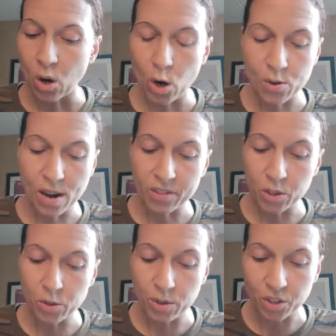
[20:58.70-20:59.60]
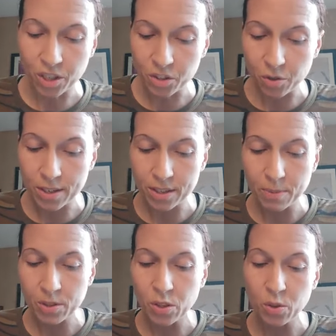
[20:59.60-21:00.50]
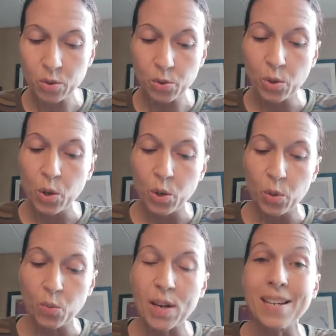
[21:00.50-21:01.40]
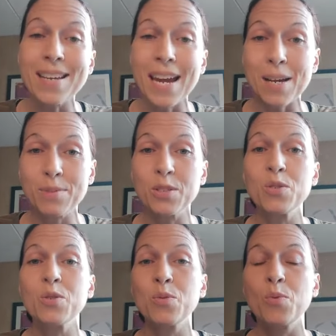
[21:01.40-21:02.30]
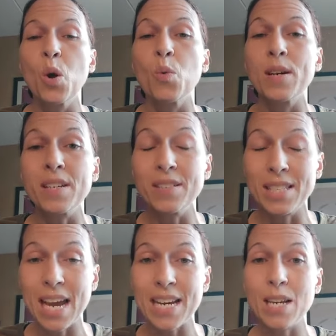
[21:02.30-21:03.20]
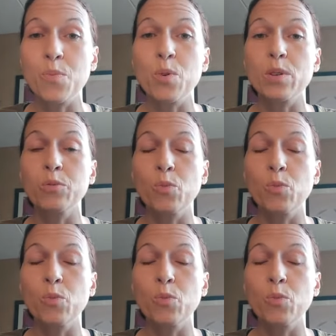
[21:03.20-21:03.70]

All you have to do is just trust him to do what he came to do, what he said he would,